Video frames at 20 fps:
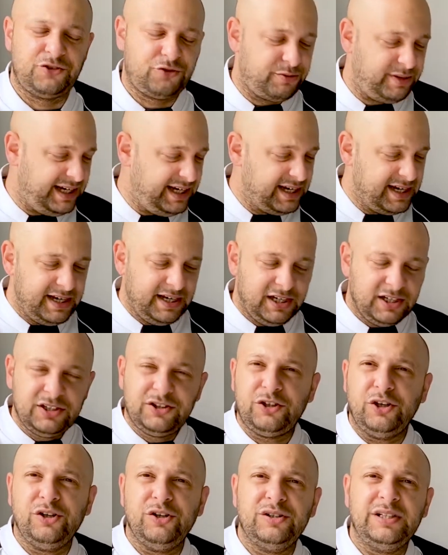Three
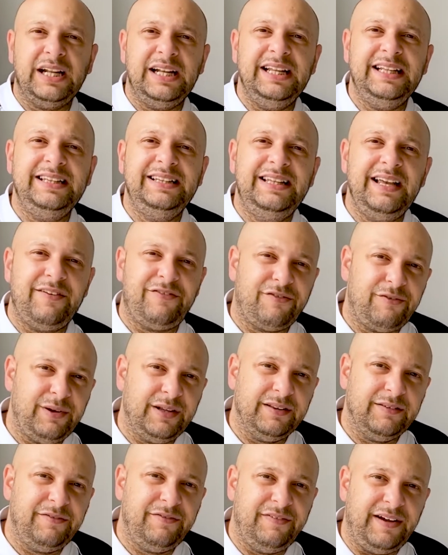totally
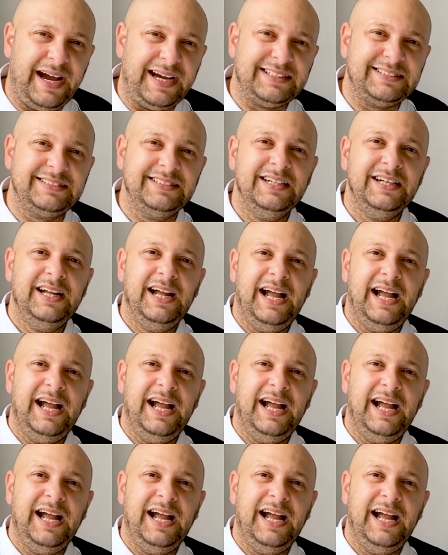different facts.